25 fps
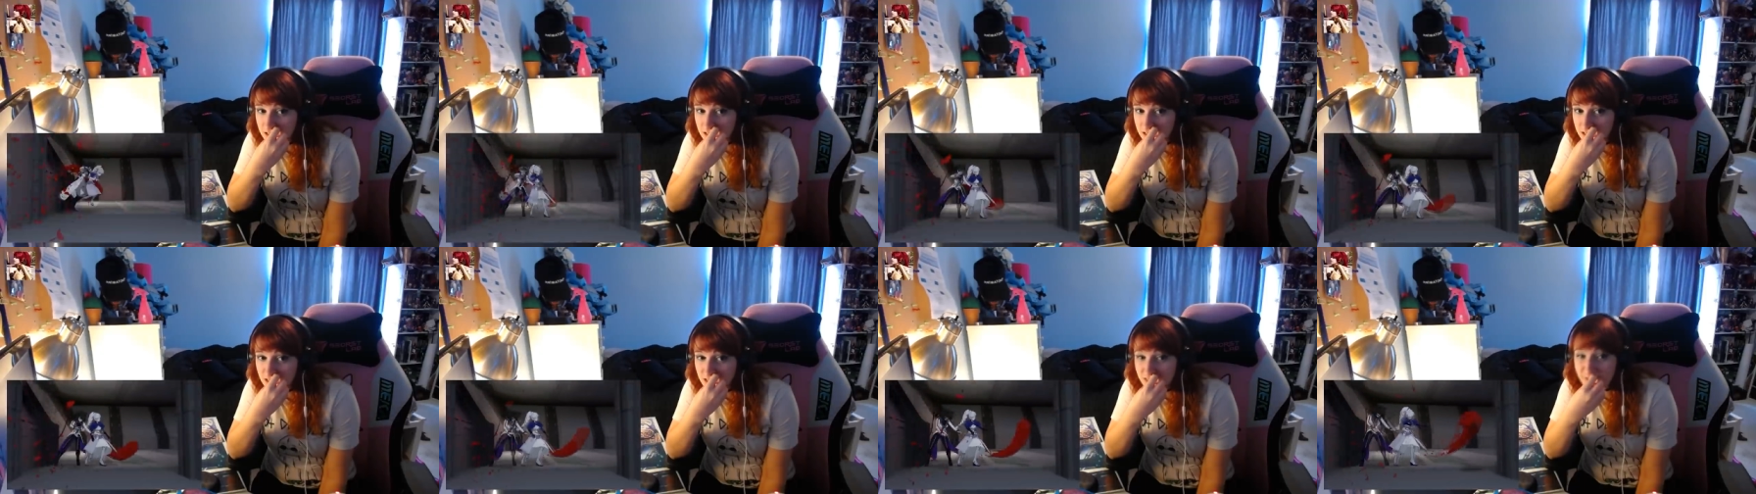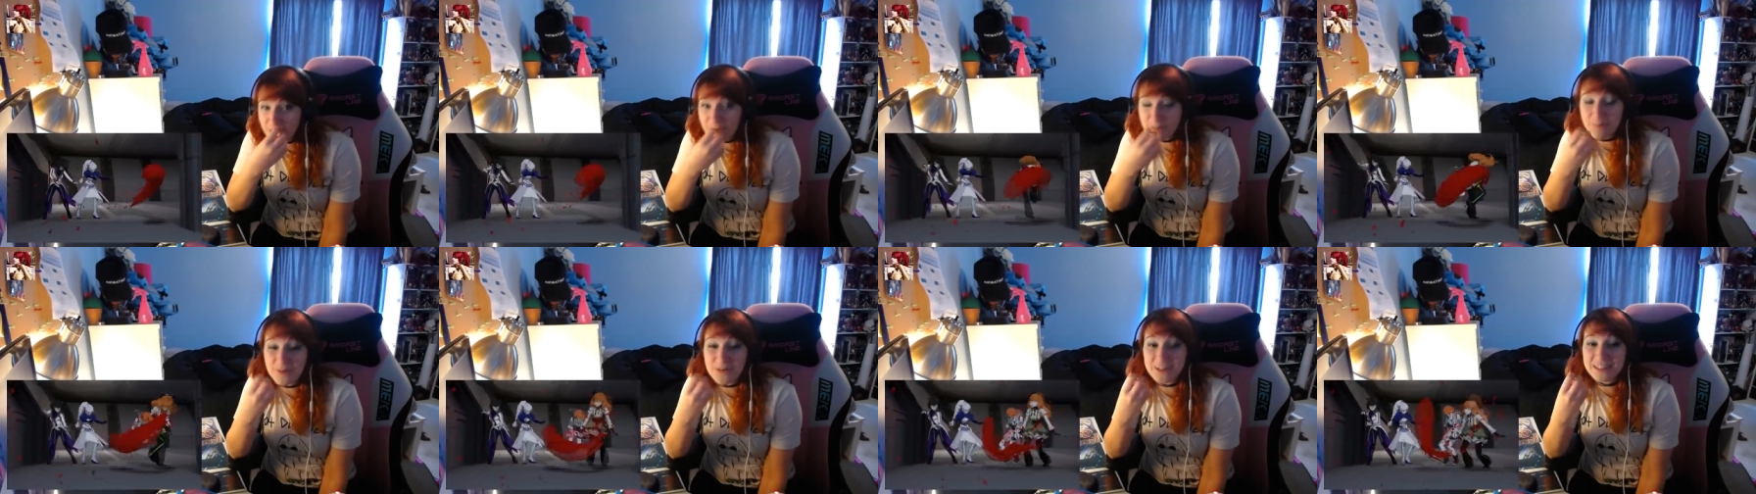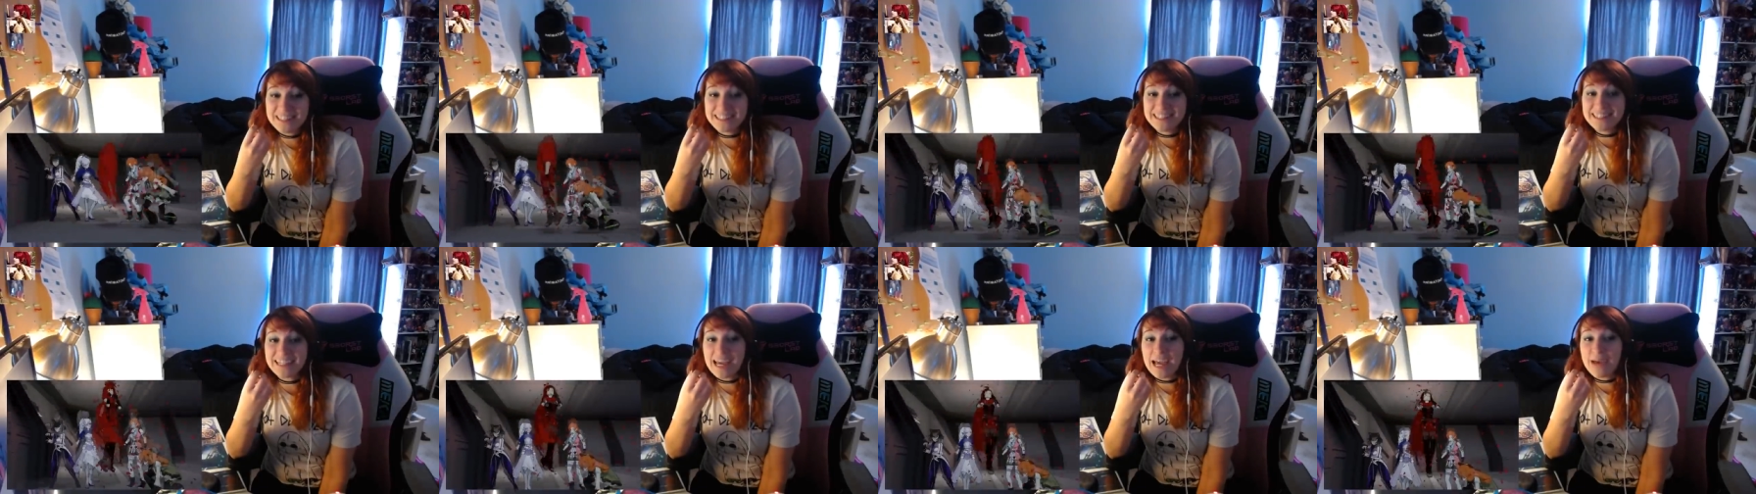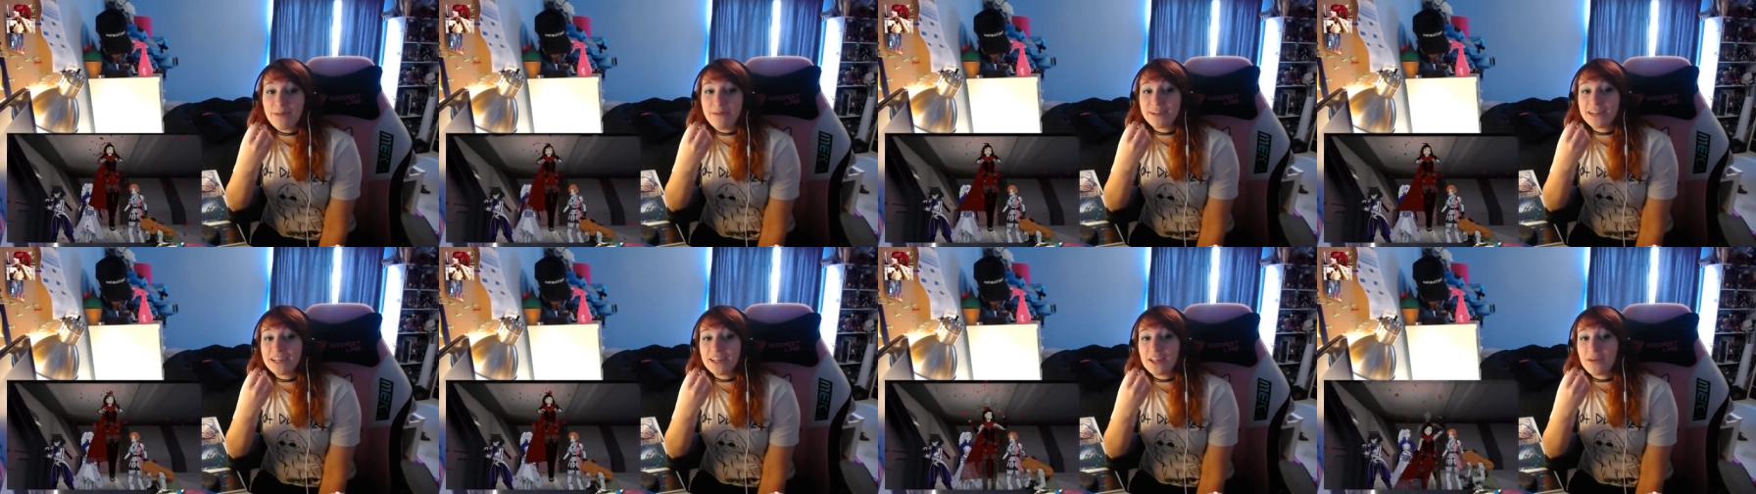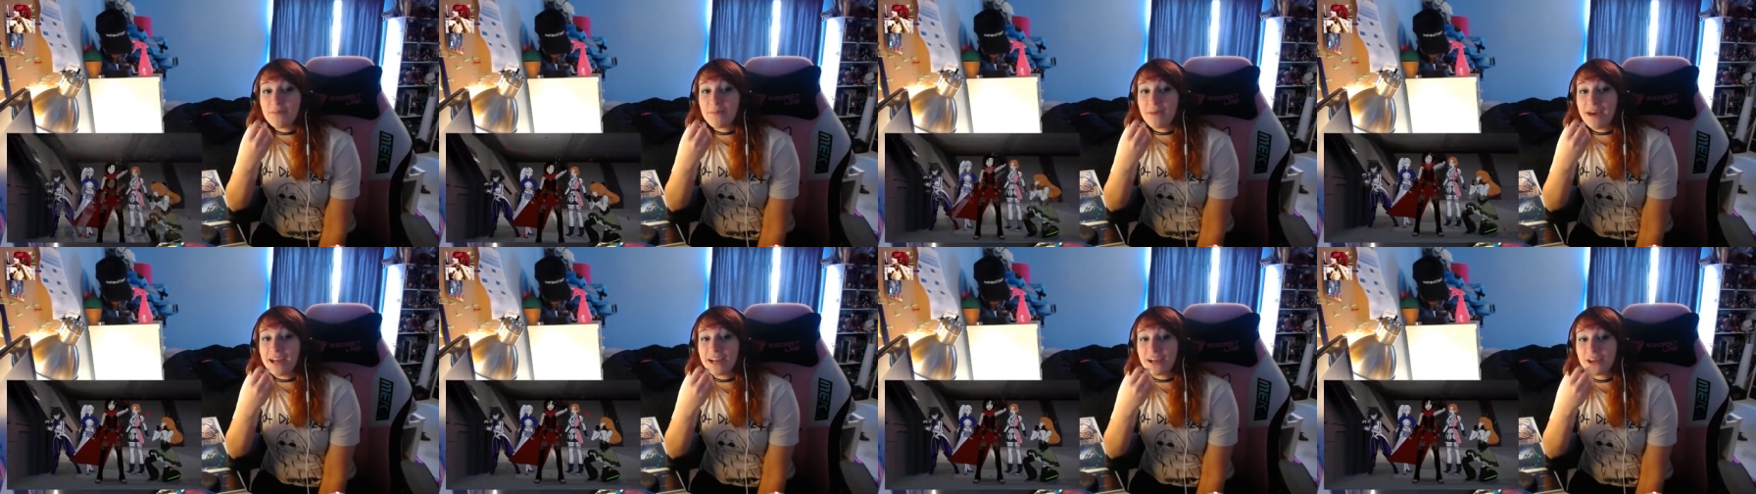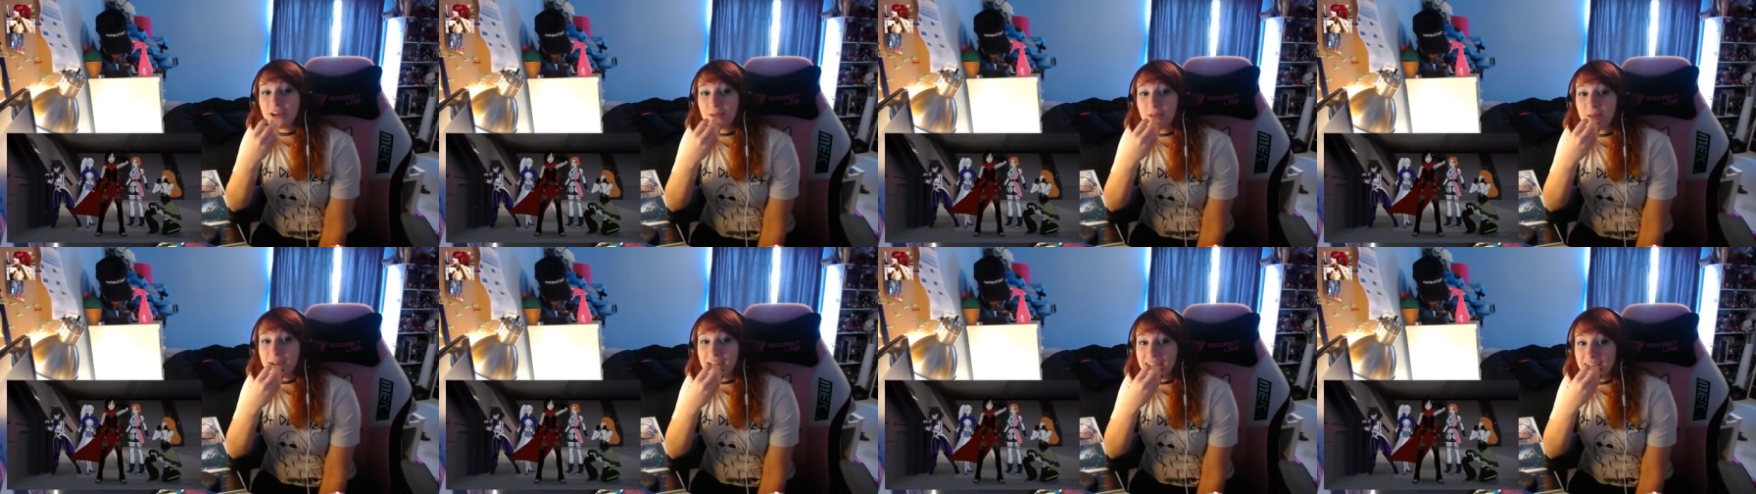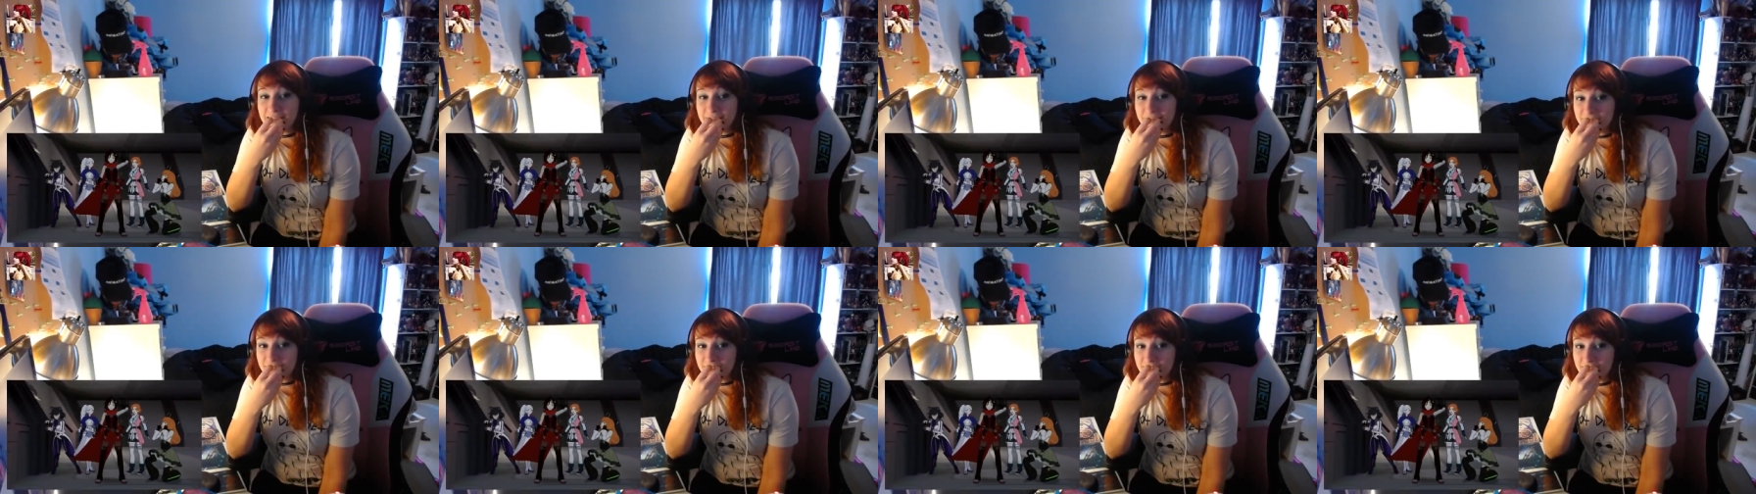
he put salmon in the microwave.